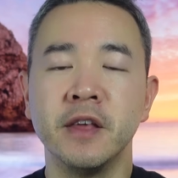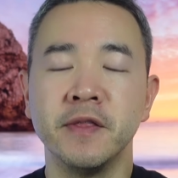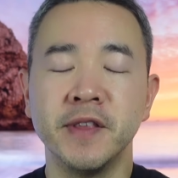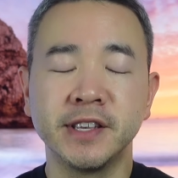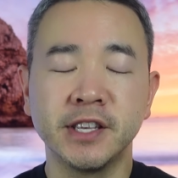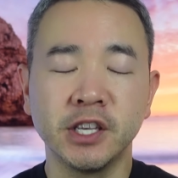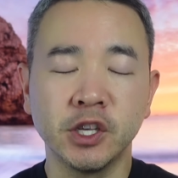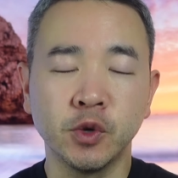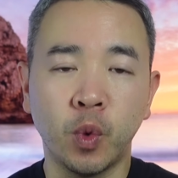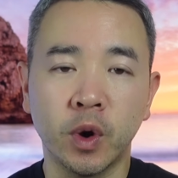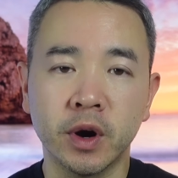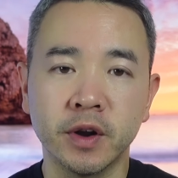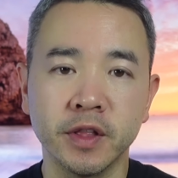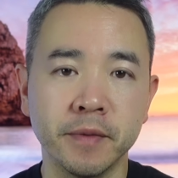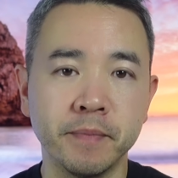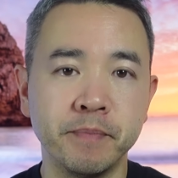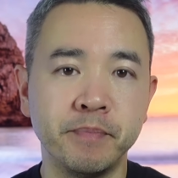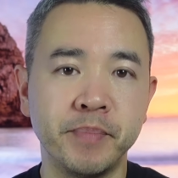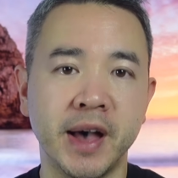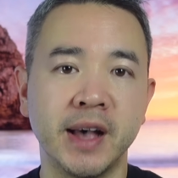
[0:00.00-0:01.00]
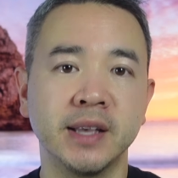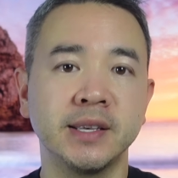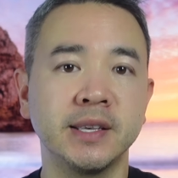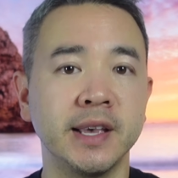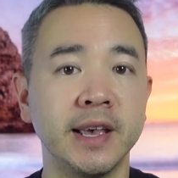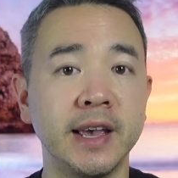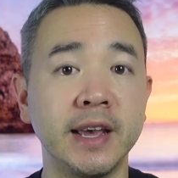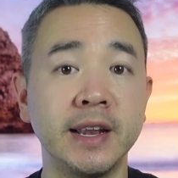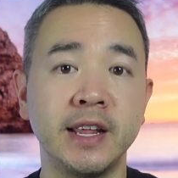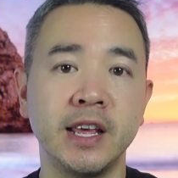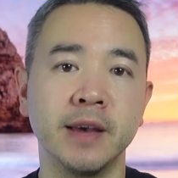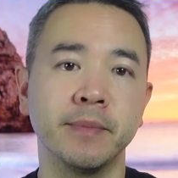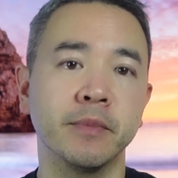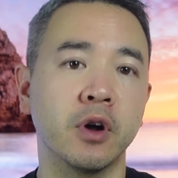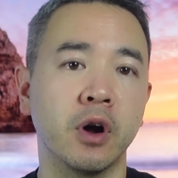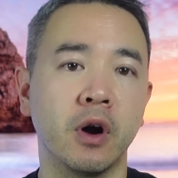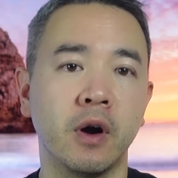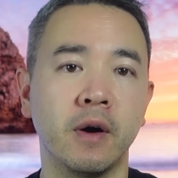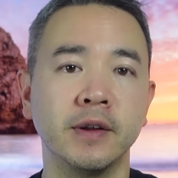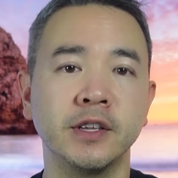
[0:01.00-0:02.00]
this is one of the best ATM
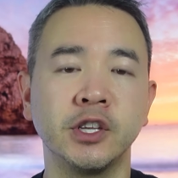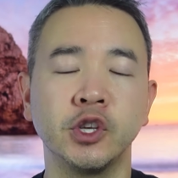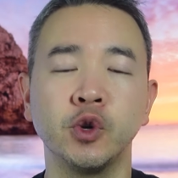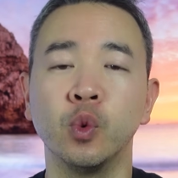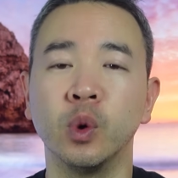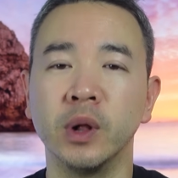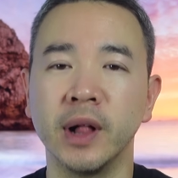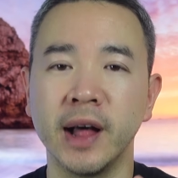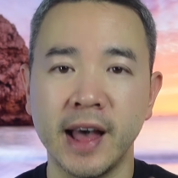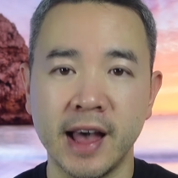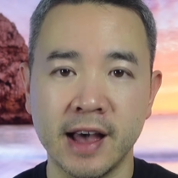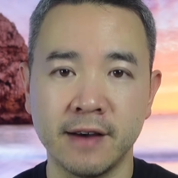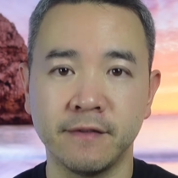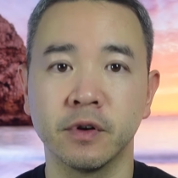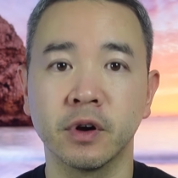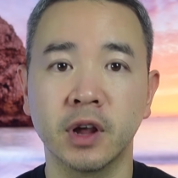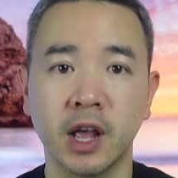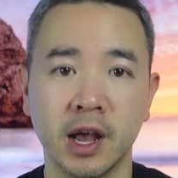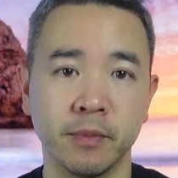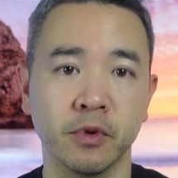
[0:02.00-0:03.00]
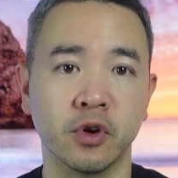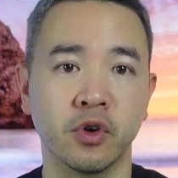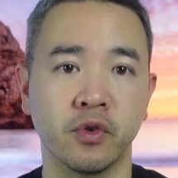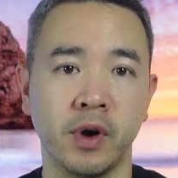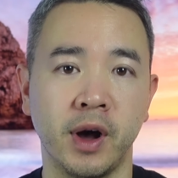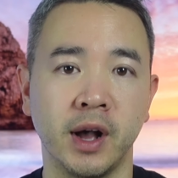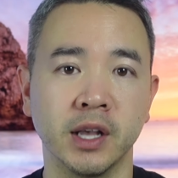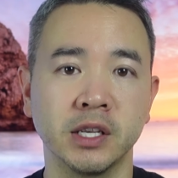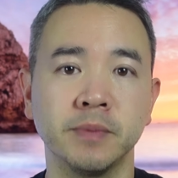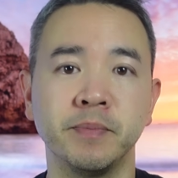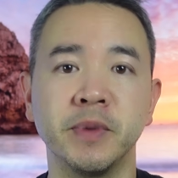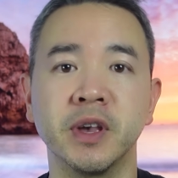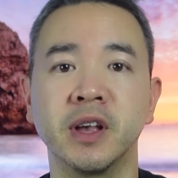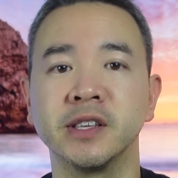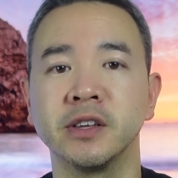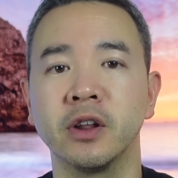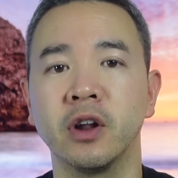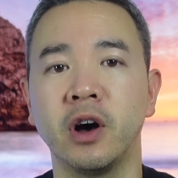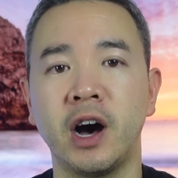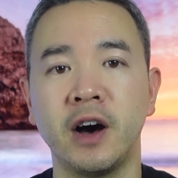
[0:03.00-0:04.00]
cards you will ever come across
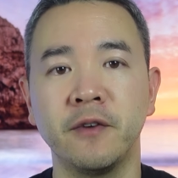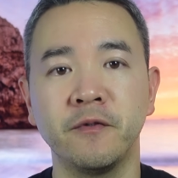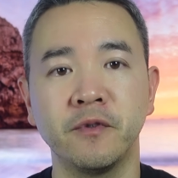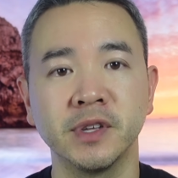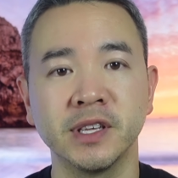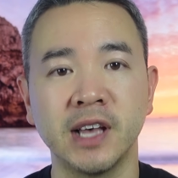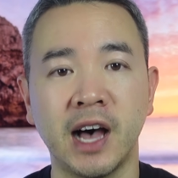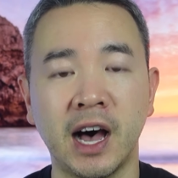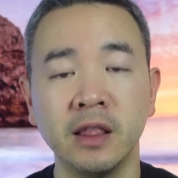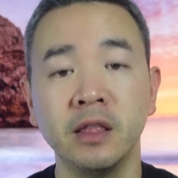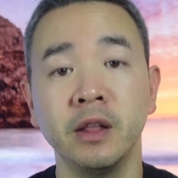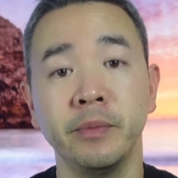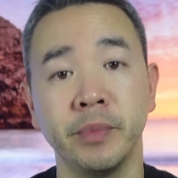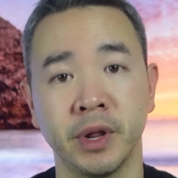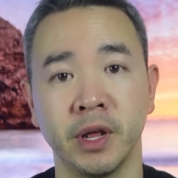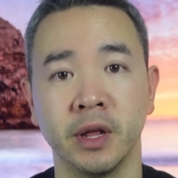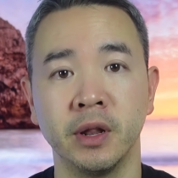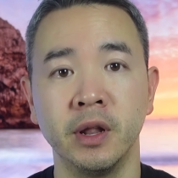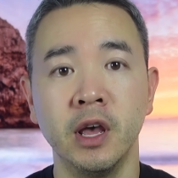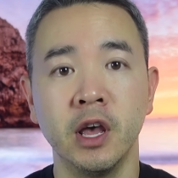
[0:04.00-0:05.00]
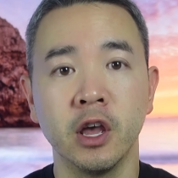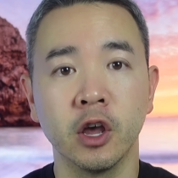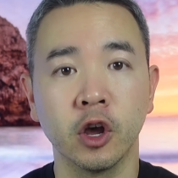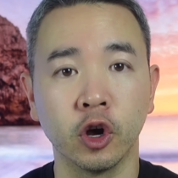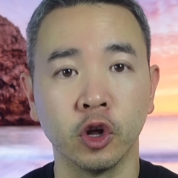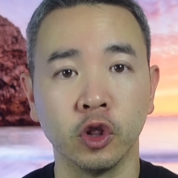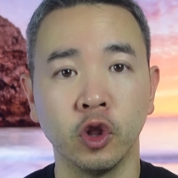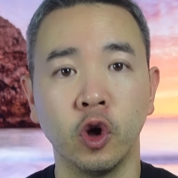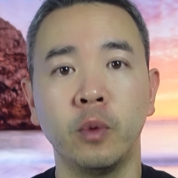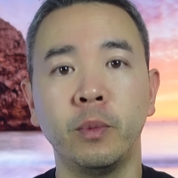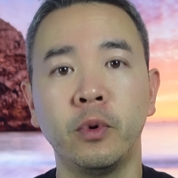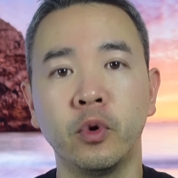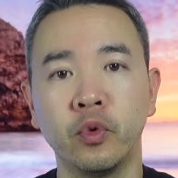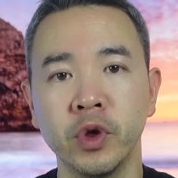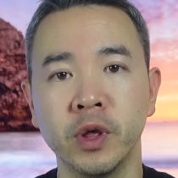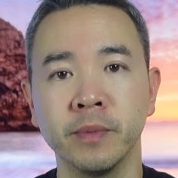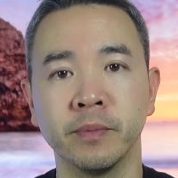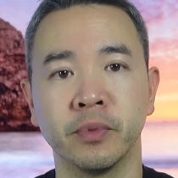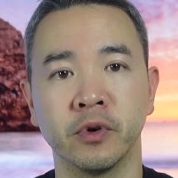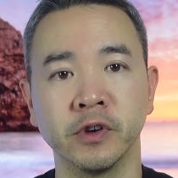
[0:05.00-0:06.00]
because it offers unlimited global
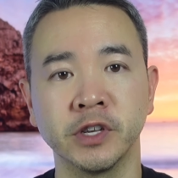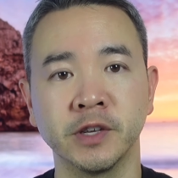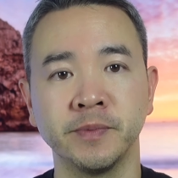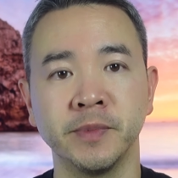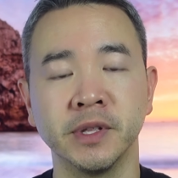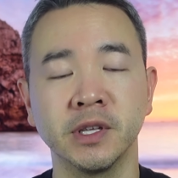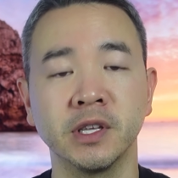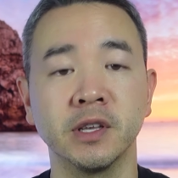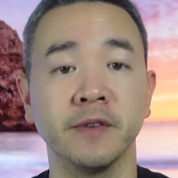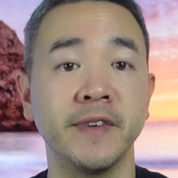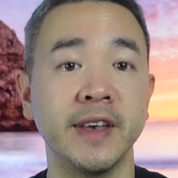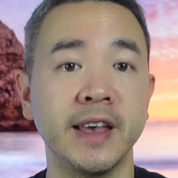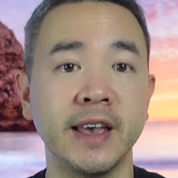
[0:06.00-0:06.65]
reimbursements of